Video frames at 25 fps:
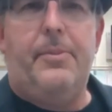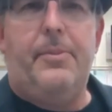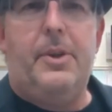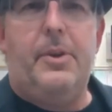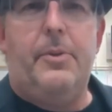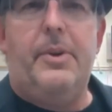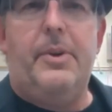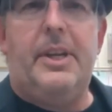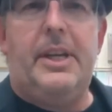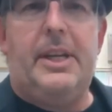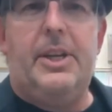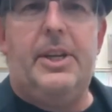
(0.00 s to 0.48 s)

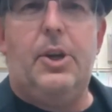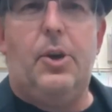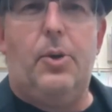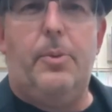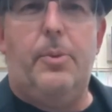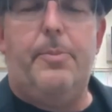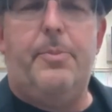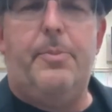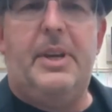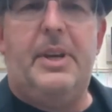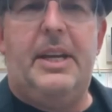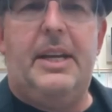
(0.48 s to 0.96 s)
You really
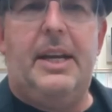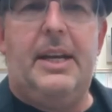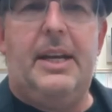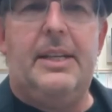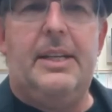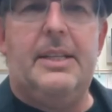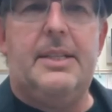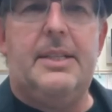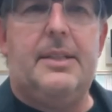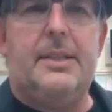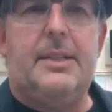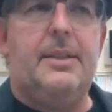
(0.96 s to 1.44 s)
do
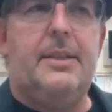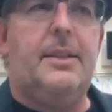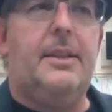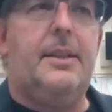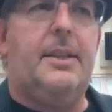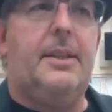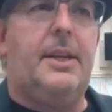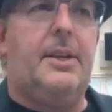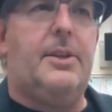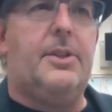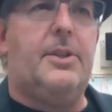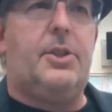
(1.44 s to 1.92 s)
because
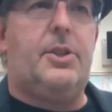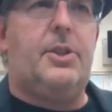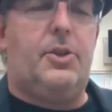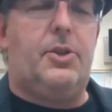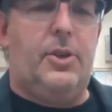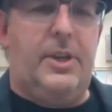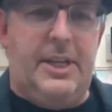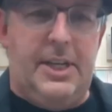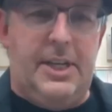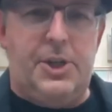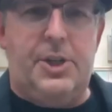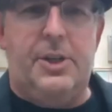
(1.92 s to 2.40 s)
there's
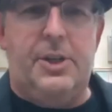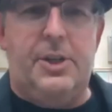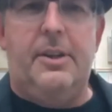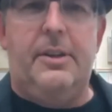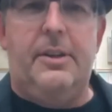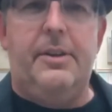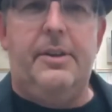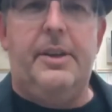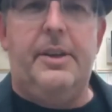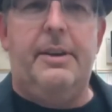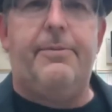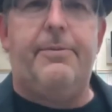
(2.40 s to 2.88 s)

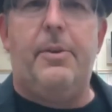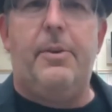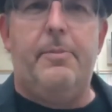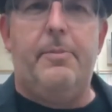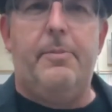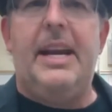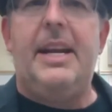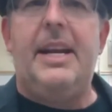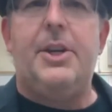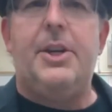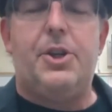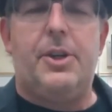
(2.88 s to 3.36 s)
traditional
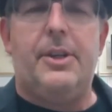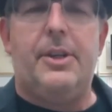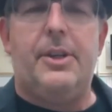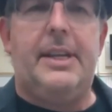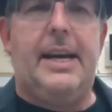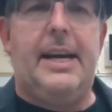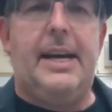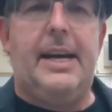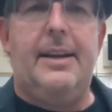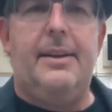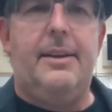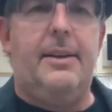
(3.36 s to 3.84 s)

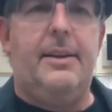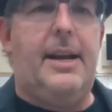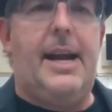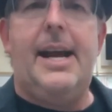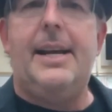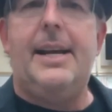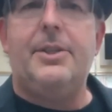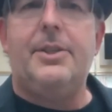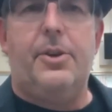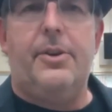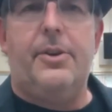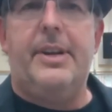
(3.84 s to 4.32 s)
information that you
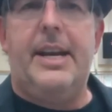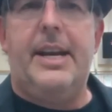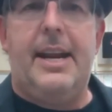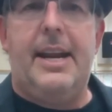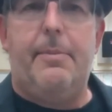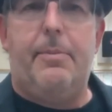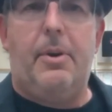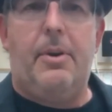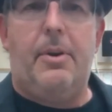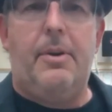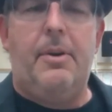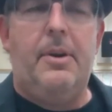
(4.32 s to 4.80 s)
ask your
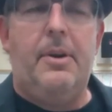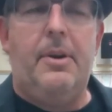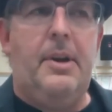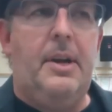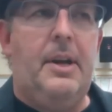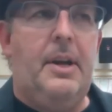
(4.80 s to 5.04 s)
neighbor